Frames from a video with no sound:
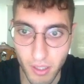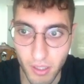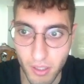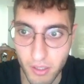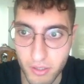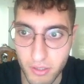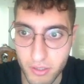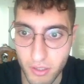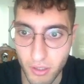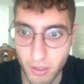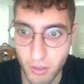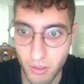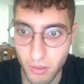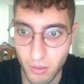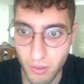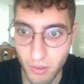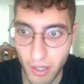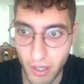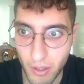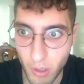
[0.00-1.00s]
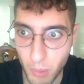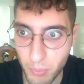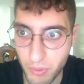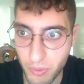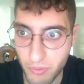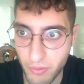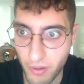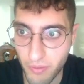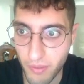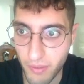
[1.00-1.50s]
So I hope you
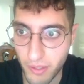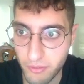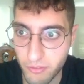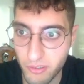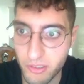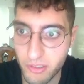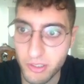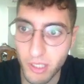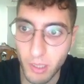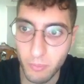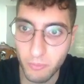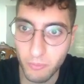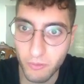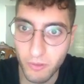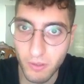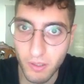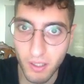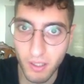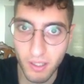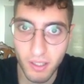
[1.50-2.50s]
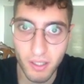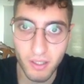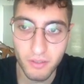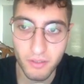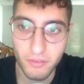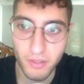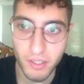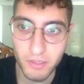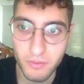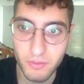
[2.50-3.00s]
found that video helpful, and
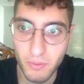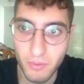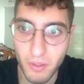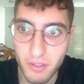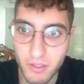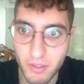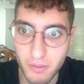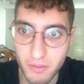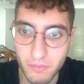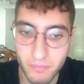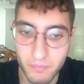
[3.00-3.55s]
thanks for watching.